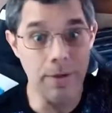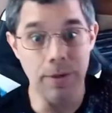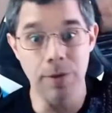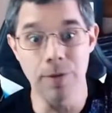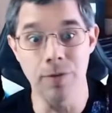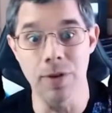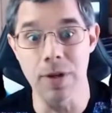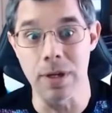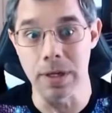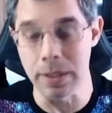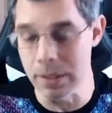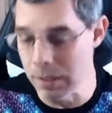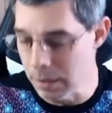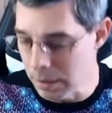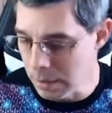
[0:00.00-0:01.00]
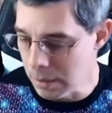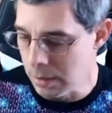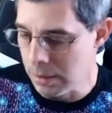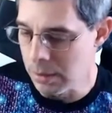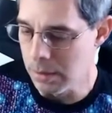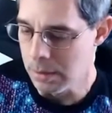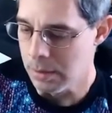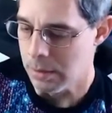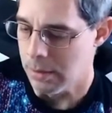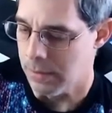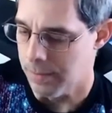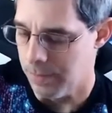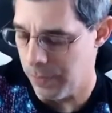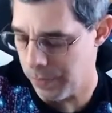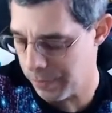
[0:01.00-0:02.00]
is fine.
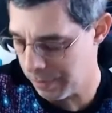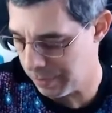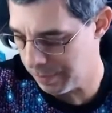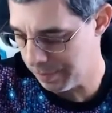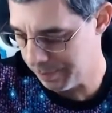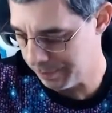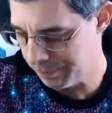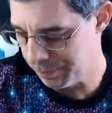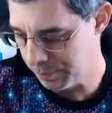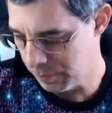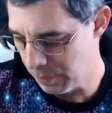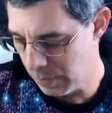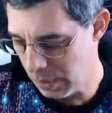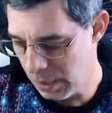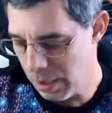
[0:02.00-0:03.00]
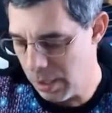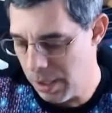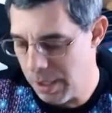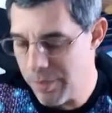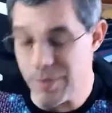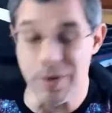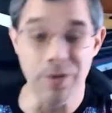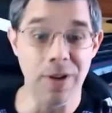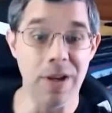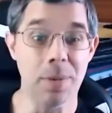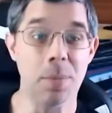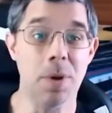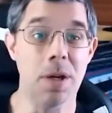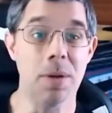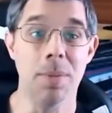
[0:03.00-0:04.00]
So even if I
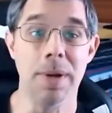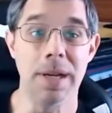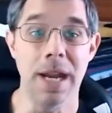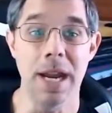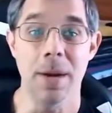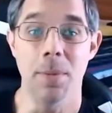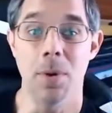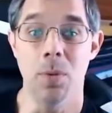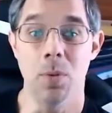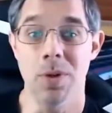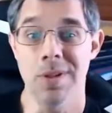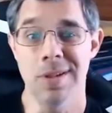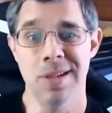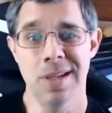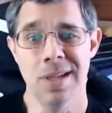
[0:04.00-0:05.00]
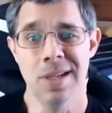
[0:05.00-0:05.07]
upgraded my camera, which